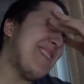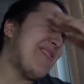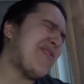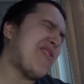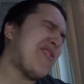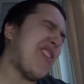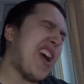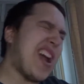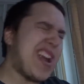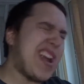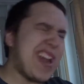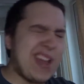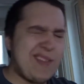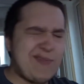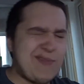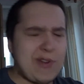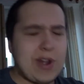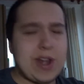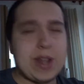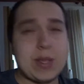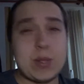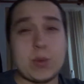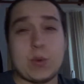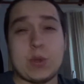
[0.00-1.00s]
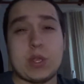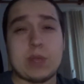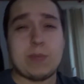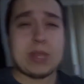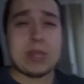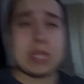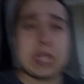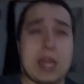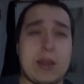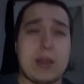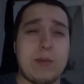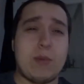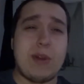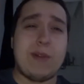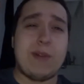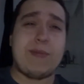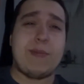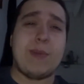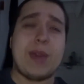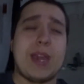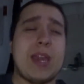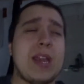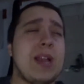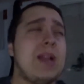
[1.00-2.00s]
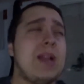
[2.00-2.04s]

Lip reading: Friday's always a busy day at work for me.